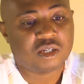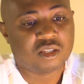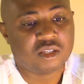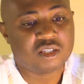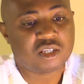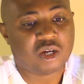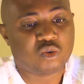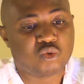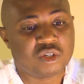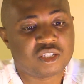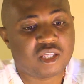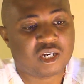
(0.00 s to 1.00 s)
These are
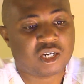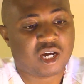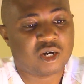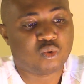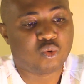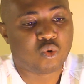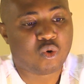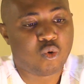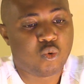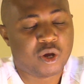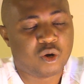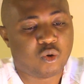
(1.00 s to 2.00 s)
trees that can grow
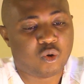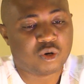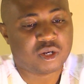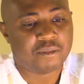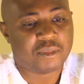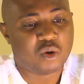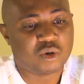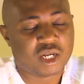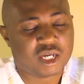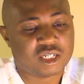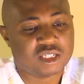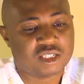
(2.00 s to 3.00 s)
well on the
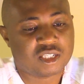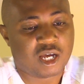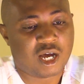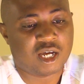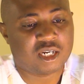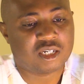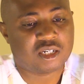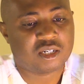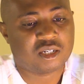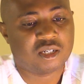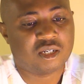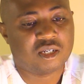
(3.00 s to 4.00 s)
boundaries and
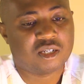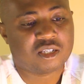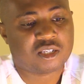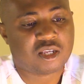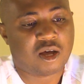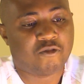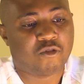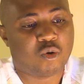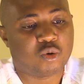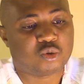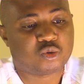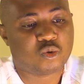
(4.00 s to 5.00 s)
serve
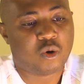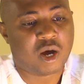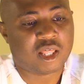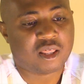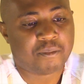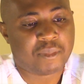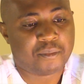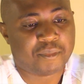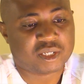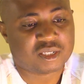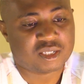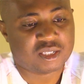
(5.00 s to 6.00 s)
also other
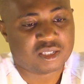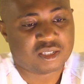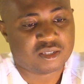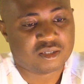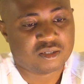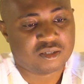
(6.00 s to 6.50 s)
purposes.